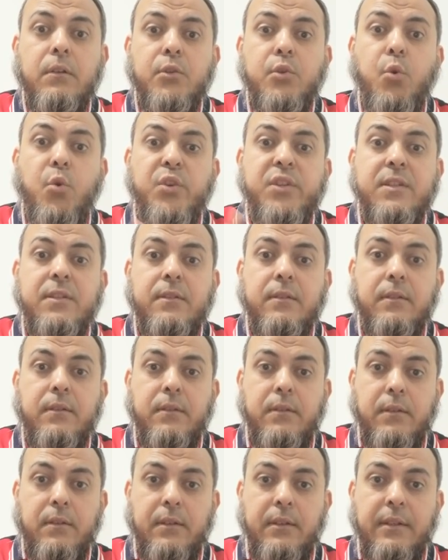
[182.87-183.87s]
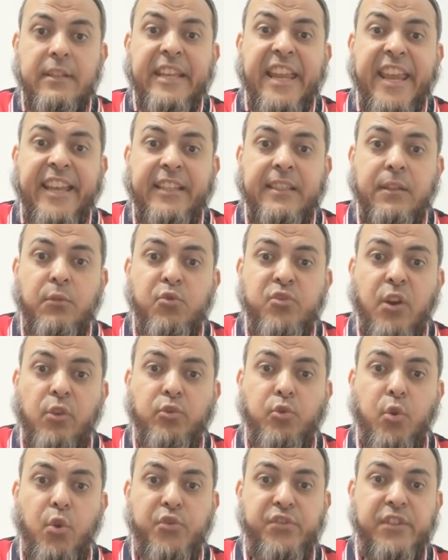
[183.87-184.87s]
She was naked
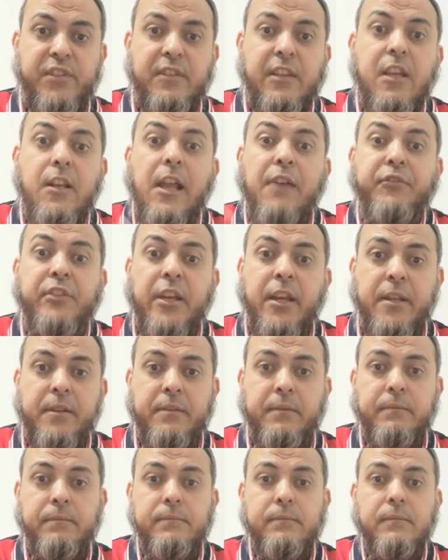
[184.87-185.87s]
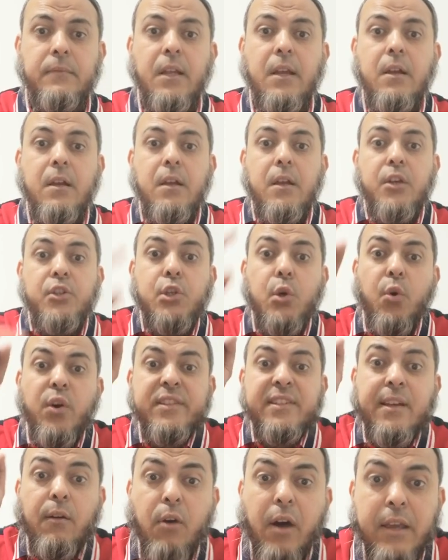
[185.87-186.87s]
without clothes. He loved her. She
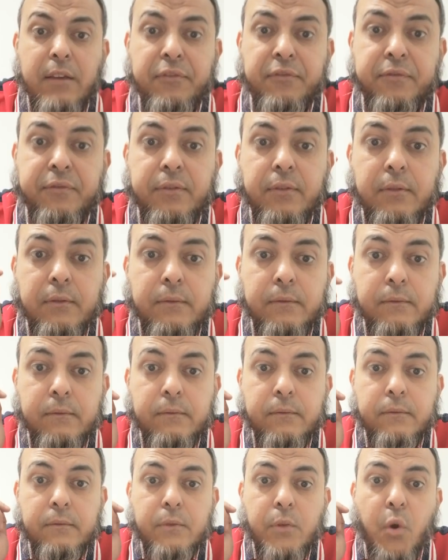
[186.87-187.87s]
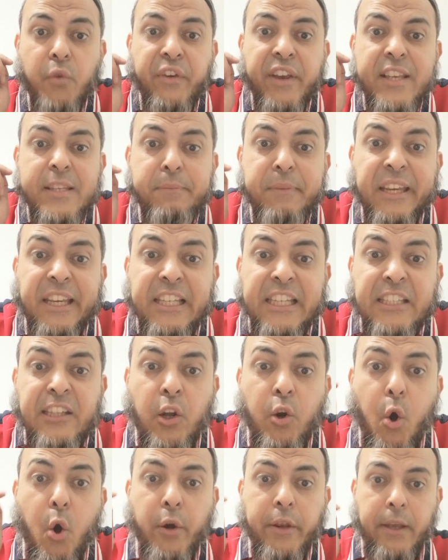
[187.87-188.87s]
was the wife of his big
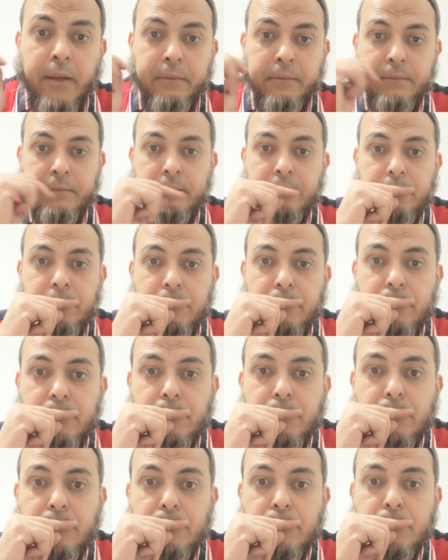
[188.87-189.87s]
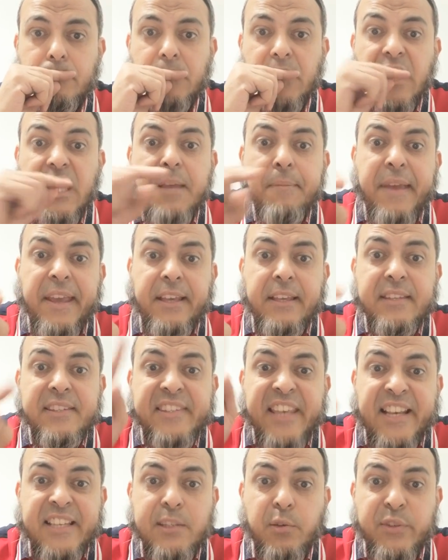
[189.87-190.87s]
leader, Oriya. He make
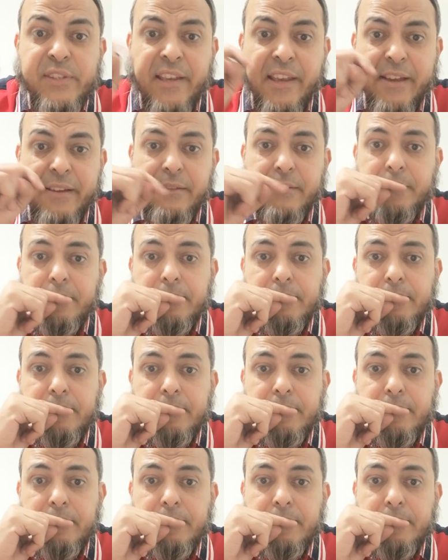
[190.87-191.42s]
sex with her.